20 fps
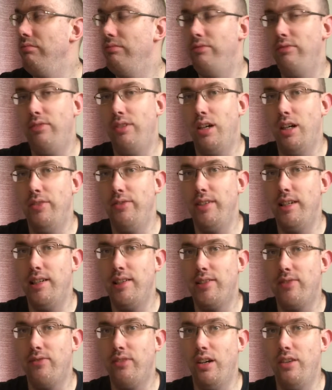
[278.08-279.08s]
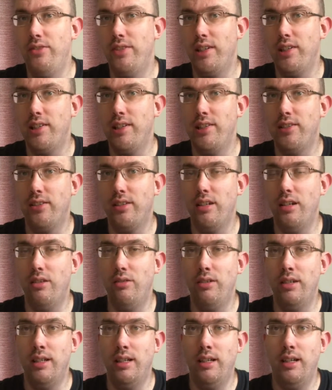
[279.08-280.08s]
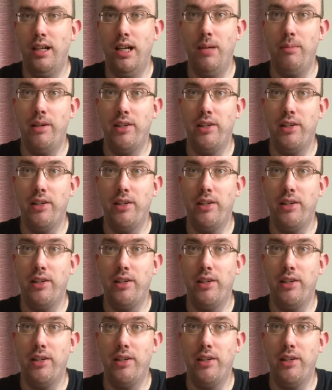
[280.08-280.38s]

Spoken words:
5 or 6 years ago. As